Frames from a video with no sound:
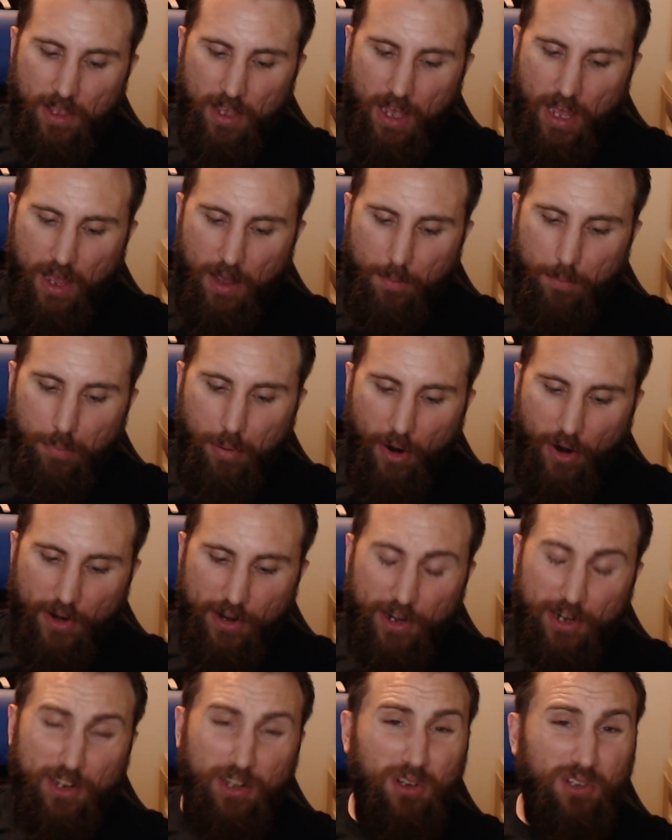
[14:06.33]

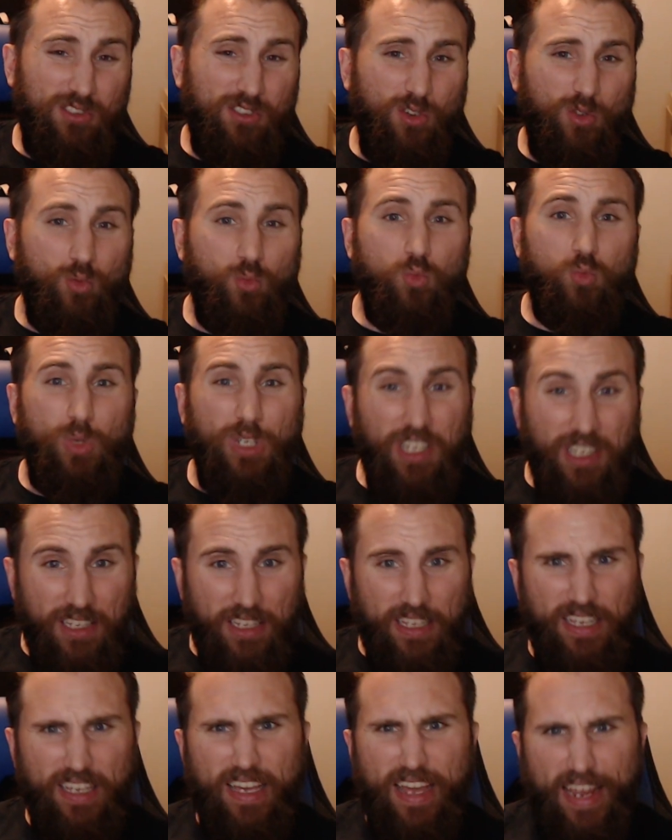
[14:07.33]
Barnacles are
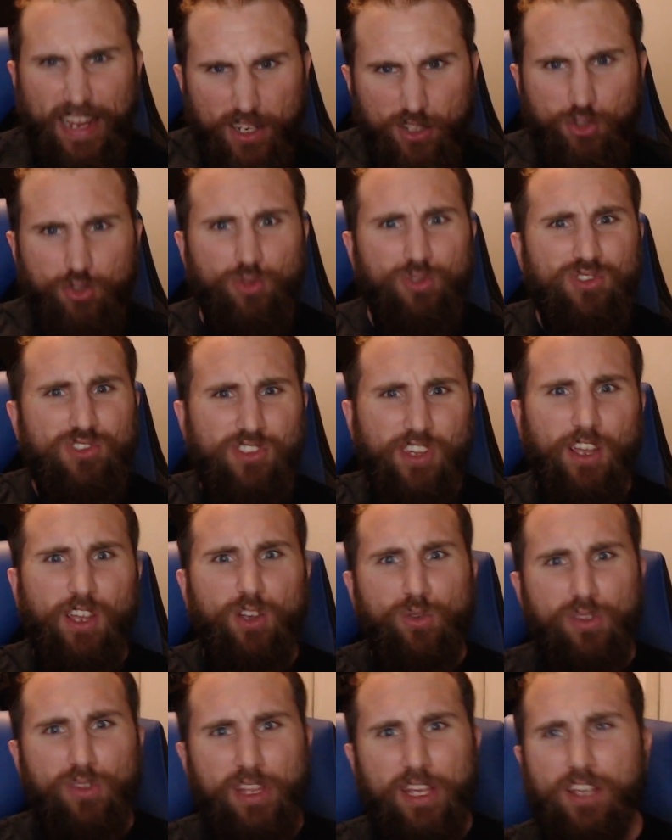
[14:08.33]
really interesting,
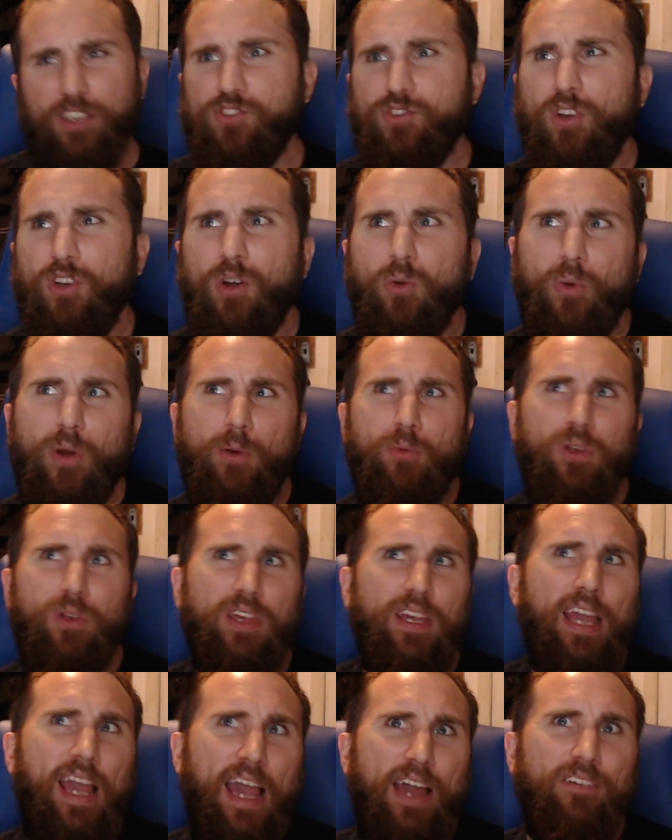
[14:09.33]
unique song where I
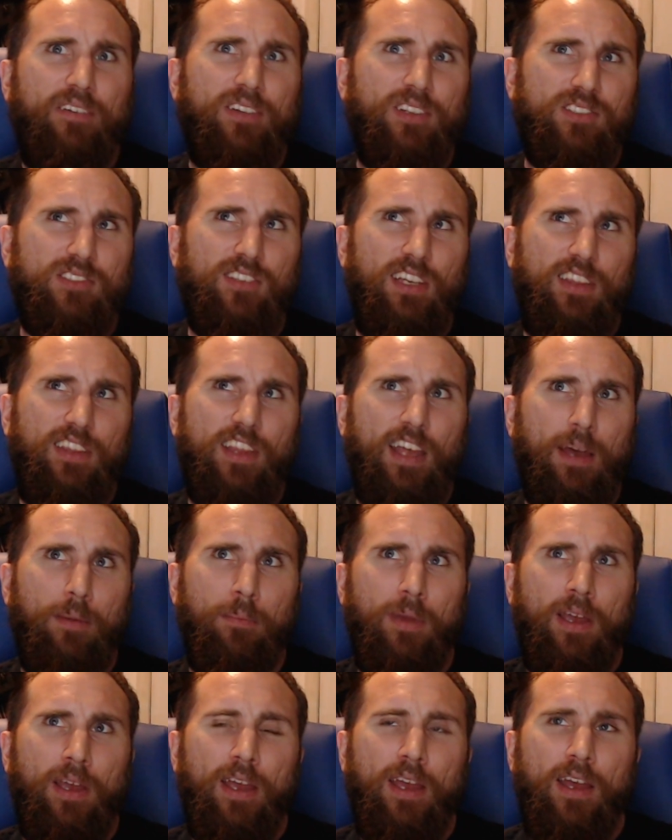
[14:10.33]
really haven't seen
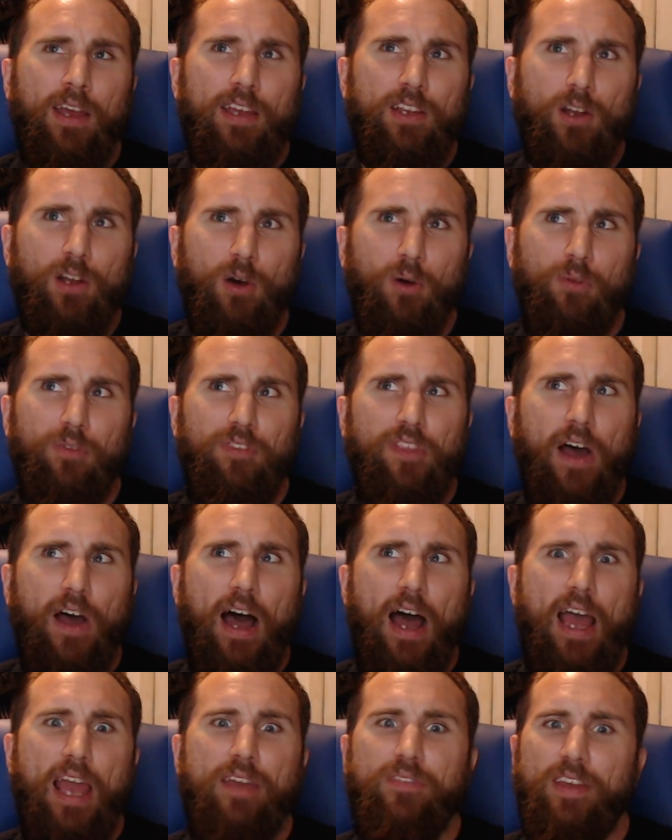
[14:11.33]
them, you know,
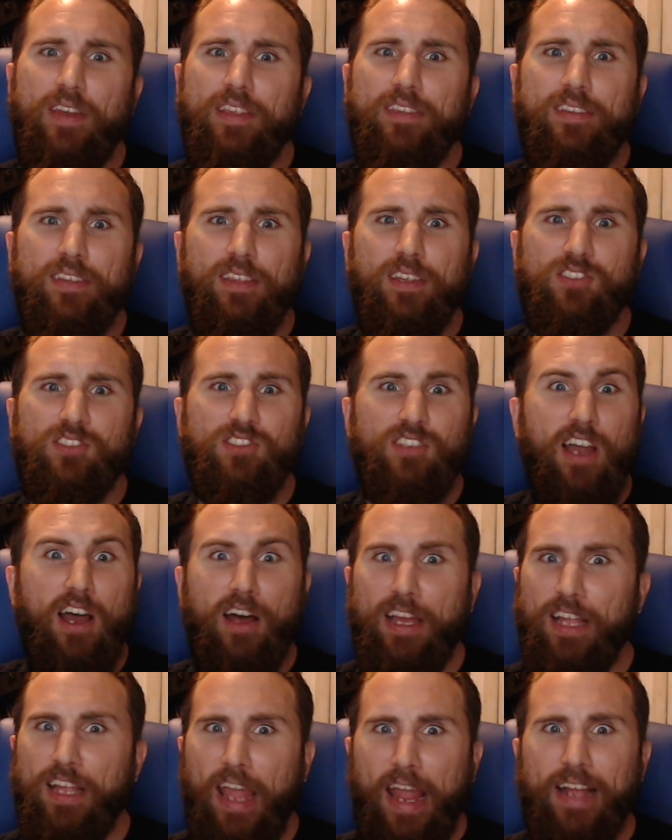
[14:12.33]
dive into this
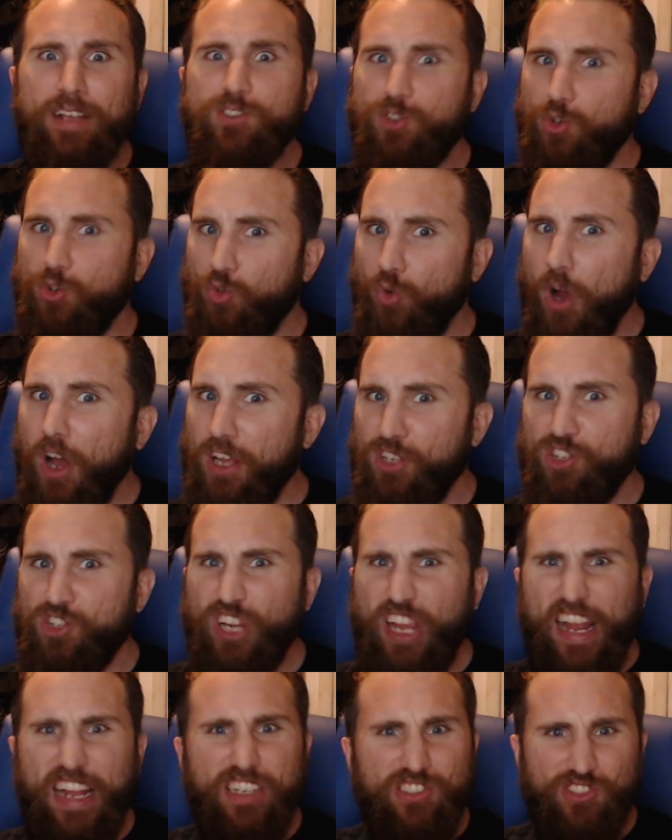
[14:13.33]
style. It's
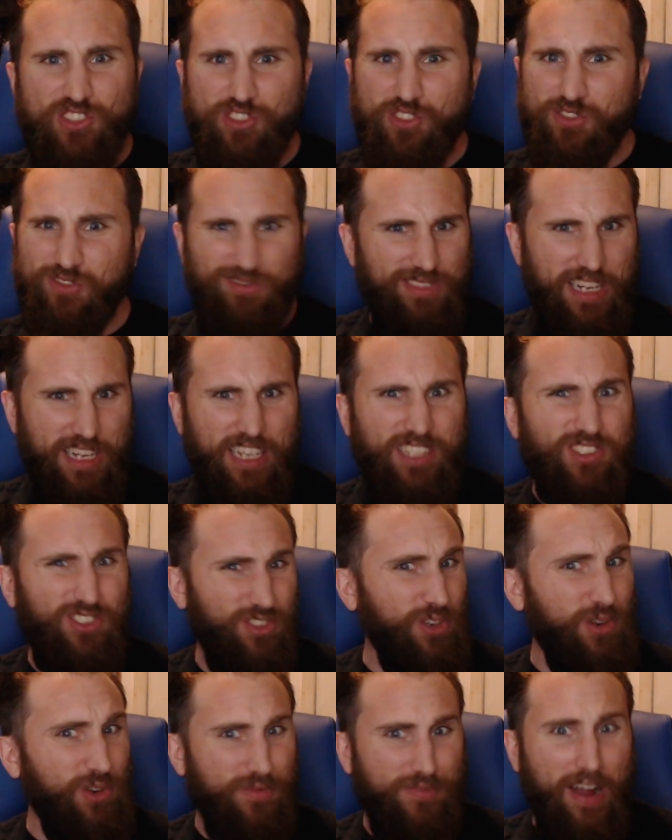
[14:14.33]
grunge.
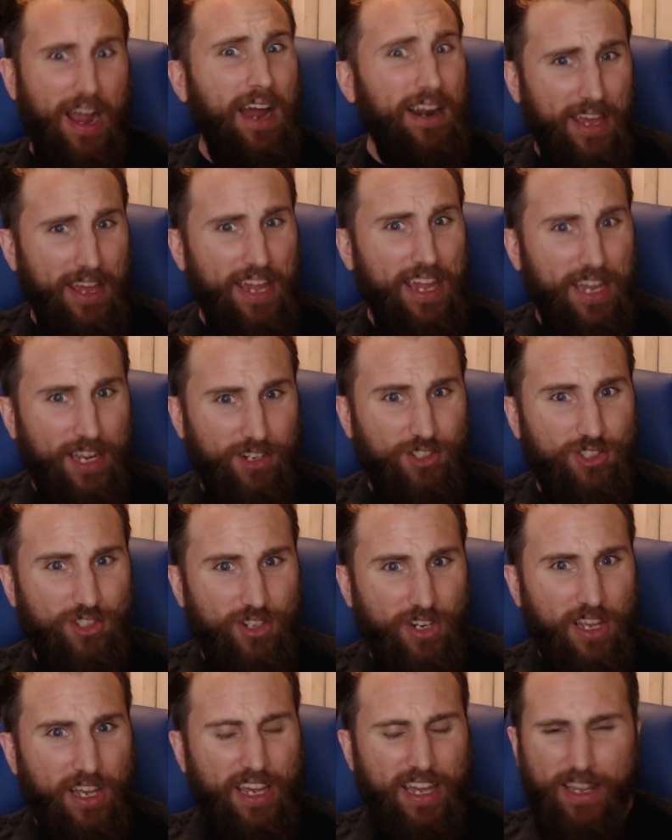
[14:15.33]
It's Nirvana-ish.